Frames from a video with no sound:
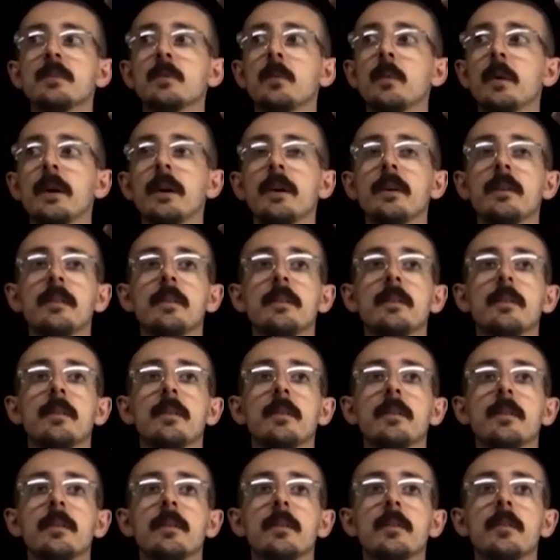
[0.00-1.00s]
squared
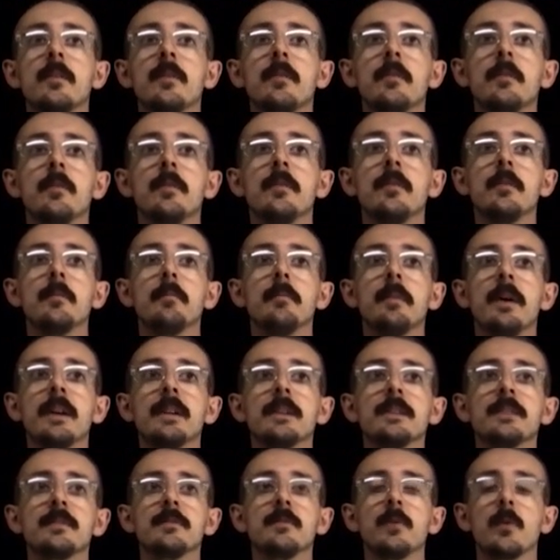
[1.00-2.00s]

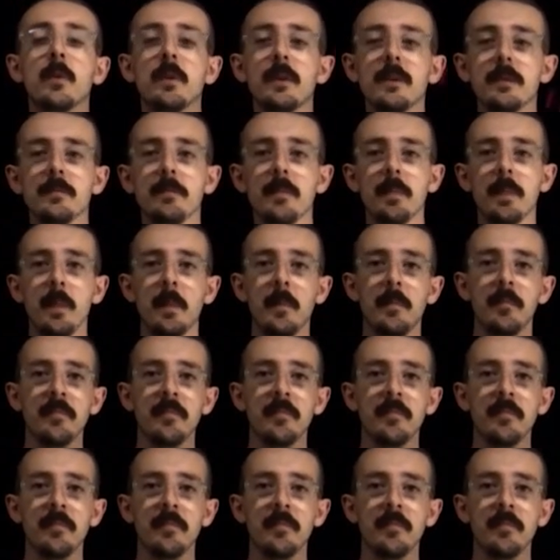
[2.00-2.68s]
minus 4.